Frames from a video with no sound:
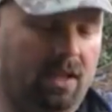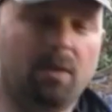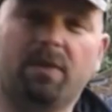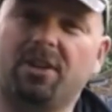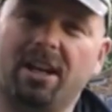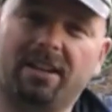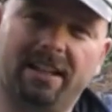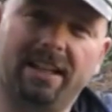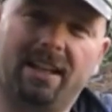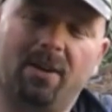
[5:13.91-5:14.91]
Now if you check
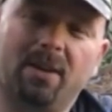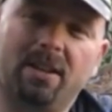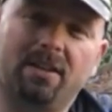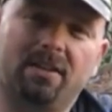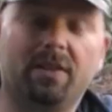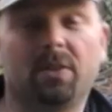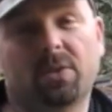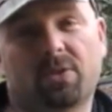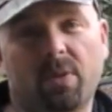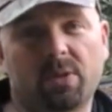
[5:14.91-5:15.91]
the link out in the
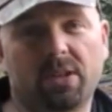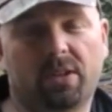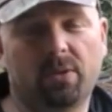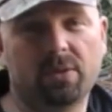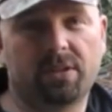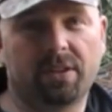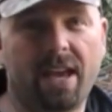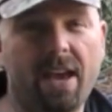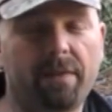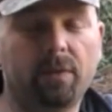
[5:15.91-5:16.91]
video description, it goes to
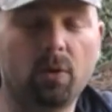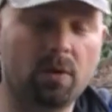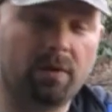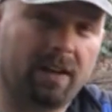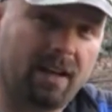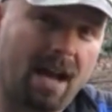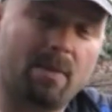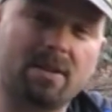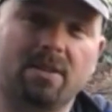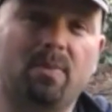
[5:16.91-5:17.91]
the Fnova
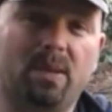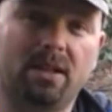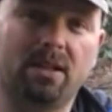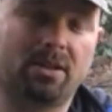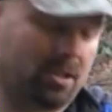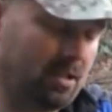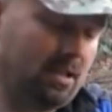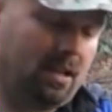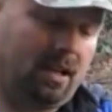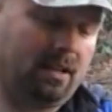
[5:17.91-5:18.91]
Amazon page.
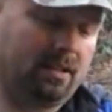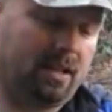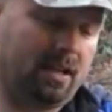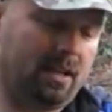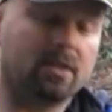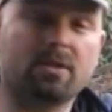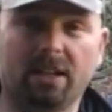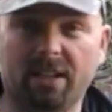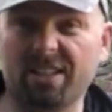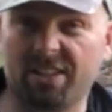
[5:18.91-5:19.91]
And uh, I'd just
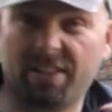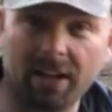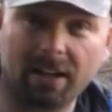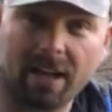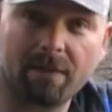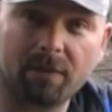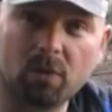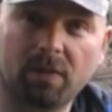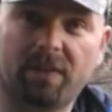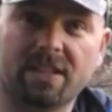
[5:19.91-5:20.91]
like to actually thank
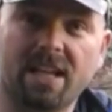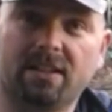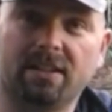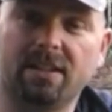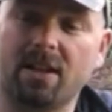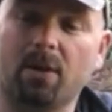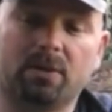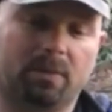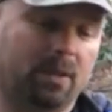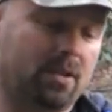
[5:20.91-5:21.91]
Fnova for sending these
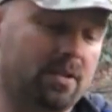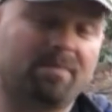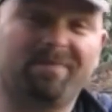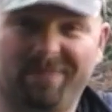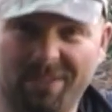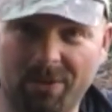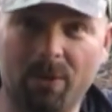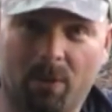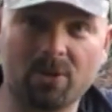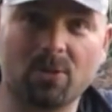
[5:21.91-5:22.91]
out because, you know,
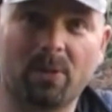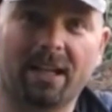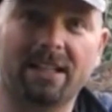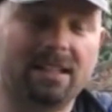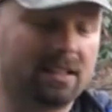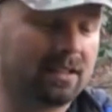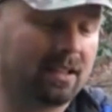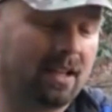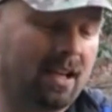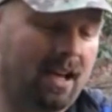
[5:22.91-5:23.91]
it was something I needed
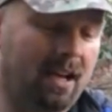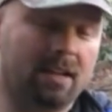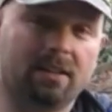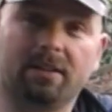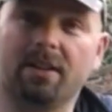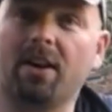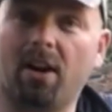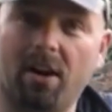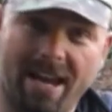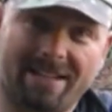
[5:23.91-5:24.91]
and they
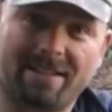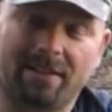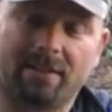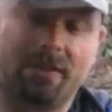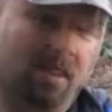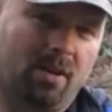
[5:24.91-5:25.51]
are excellent.